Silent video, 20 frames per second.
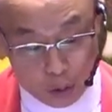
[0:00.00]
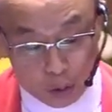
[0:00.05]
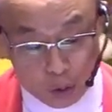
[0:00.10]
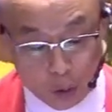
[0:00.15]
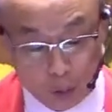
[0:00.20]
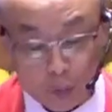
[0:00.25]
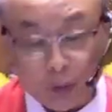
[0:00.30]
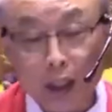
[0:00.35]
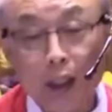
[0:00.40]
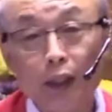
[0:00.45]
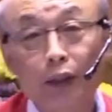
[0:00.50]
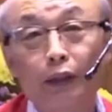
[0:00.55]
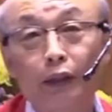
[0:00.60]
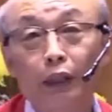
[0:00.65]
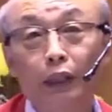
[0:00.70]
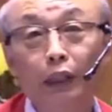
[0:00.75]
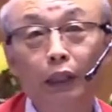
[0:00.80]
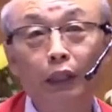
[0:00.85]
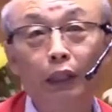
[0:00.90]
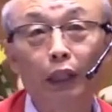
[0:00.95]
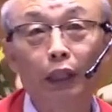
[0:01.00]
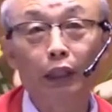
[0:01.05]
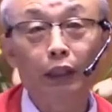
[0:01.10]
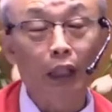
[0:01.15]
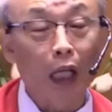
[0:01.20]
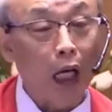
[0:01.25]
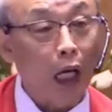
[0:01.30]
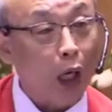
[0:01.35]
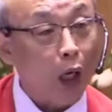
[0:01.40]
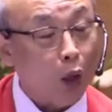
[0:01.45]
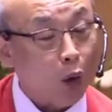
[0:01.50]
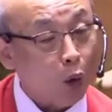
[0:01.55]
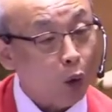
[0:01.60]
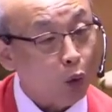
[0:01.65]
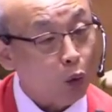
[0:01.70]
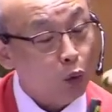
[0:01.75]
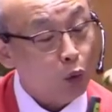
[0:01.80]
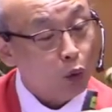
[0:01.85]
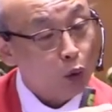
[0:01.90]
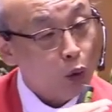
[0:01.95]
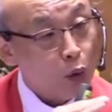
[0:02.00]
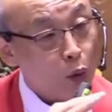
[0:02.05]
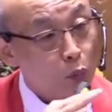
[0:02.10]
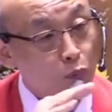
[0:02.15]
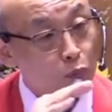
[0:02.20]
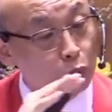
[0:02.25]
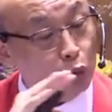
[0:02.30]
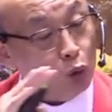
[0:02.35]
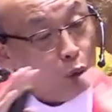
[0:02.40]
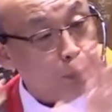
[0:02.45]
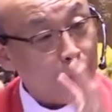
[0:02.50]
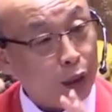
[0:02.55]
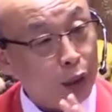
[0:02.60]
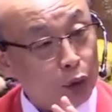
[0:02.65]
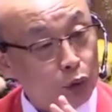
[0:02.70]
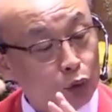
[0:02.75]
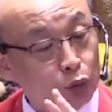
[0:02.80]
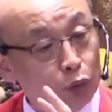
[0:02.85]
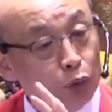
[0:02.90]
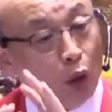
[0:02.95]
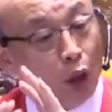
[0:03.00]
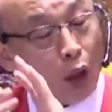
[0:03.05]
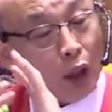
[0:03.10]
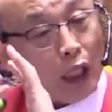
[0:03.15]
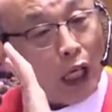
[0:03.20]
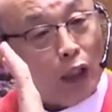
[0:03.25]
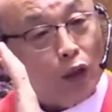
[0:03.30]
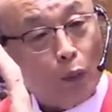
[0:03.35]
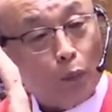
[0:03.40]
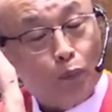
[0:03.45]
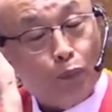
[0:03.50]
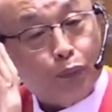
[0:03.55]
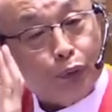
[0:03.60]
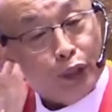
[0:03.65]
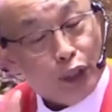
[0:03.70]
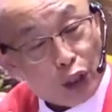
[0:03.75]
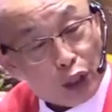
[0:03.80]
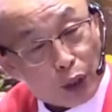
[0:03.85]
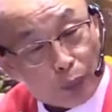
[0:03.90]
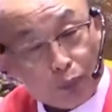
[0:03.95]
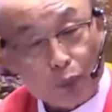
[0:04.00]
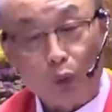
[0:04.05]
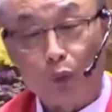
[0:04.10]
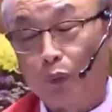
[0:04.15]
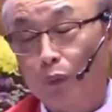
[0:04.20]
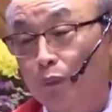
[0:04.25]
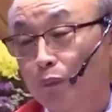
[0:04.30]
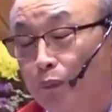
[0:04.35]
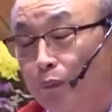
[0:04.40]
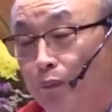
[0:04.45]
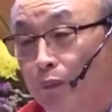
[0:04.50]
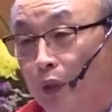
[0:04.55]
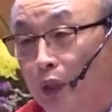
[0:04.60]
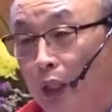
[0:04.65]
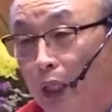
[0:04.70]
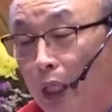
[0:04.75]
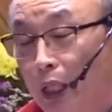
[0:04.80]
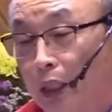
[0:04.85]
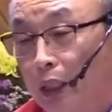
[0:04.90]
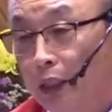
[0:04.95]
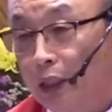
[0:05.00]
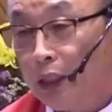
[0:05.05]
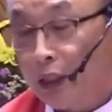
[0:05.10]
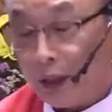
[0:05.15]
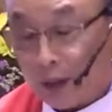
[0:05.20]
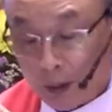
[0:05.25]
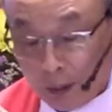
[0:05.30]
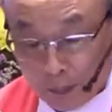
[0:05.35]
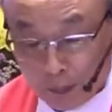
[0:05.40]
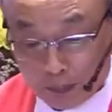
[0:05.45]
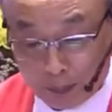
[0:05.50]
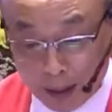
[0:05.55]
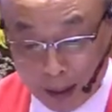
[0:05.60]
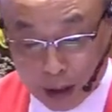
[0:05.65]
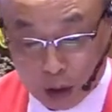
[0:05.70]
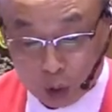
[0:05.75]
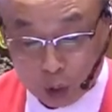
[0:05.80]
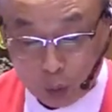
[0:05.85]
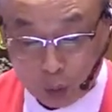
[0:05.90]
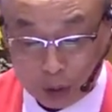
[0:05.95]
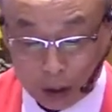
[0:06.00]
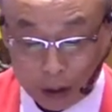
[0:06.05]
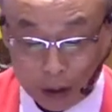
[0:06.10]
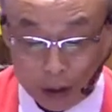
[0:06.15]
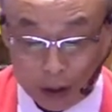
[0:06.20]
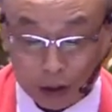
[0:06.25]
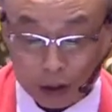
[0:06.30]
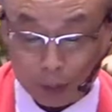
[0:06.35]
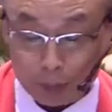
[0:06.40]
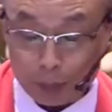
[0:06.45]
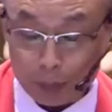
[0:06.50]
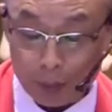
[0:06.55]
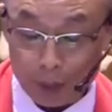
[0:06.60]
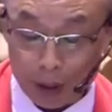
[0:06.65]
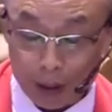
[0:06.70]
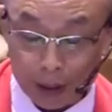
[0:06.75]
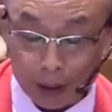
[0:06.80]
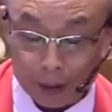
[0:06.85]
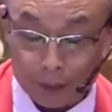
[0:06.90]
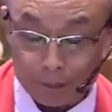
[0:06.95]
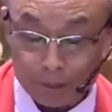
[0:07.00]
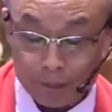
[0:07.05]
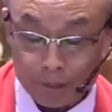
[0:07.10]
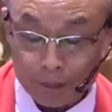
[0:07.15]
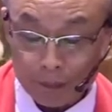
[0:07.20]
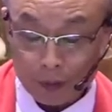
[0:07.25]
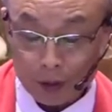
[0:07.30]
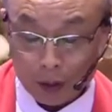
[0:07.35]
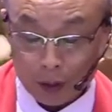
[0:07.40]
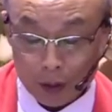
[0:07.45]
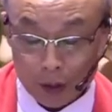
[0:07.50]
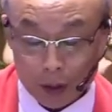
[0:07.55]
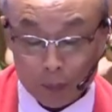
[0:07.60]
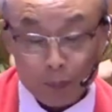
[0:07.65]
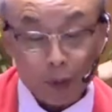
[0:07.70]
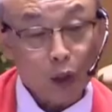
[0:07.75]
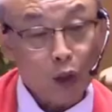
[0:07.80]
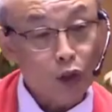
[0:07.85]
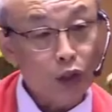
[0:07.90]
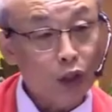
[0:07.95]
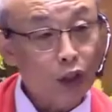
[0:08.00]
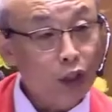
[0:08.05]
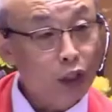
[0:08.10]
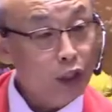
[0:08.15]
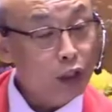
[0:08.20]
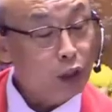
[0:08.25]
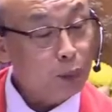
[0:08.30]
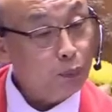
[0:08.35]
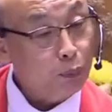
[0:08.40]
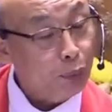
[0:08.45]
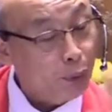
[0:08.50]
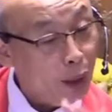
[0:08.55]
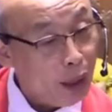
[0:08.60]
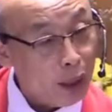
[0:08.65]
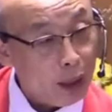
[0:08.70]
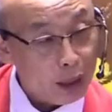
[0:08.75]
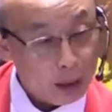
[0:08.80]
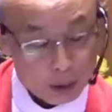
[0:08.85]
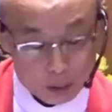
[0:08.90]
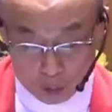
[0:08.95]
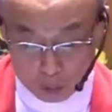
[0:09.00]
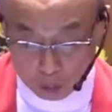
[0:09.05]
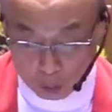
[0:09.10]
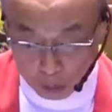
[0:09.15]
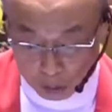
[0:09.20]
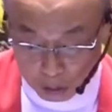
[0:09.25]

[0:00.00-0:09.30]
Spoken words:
know that he now moving into another principle, and he based on his prayer. Because his prayer was